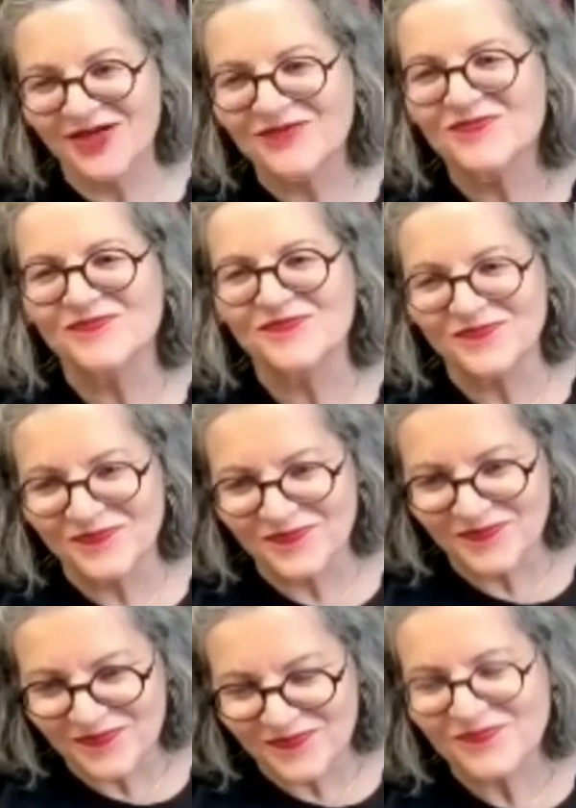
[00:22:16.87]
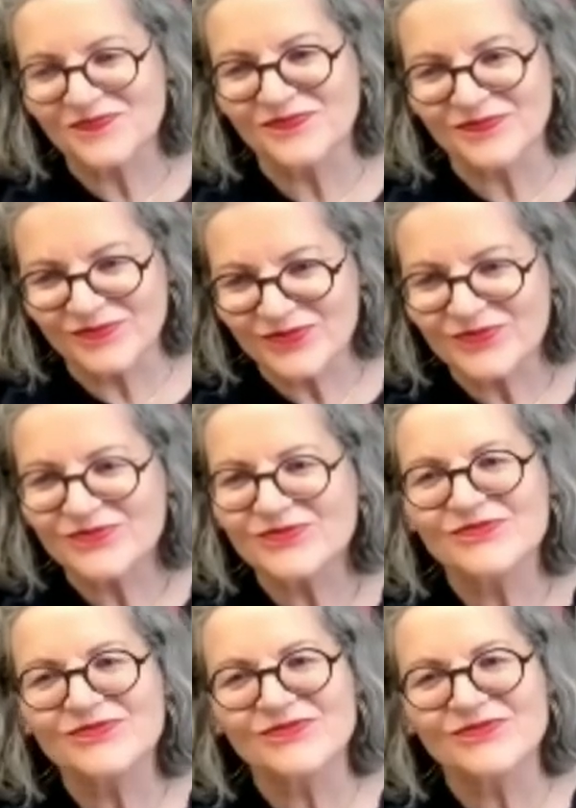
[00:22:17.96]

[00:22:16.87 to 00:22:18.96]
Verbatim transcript: sometimes there is, so it's very a lot of